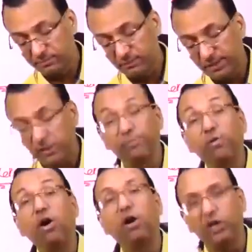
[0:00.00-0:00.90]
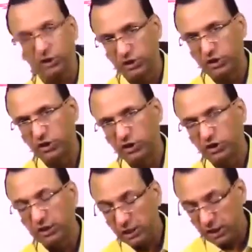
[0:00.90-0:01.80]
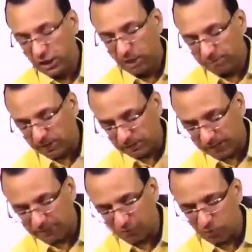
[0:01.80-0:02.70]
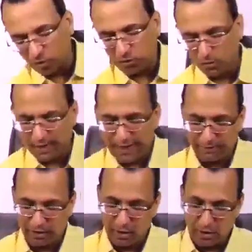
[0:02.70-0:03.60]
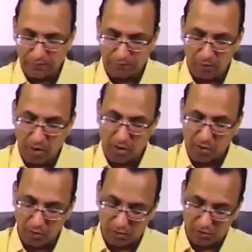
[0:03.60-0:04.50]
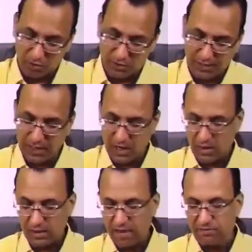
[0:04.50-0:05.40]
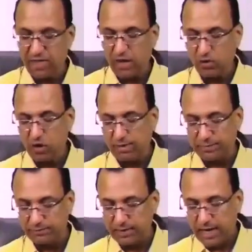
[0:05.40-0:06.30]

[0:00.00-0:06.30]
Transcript: This is a bronchus. But if you go to the level of bronchioles, you see they have narrow lumen.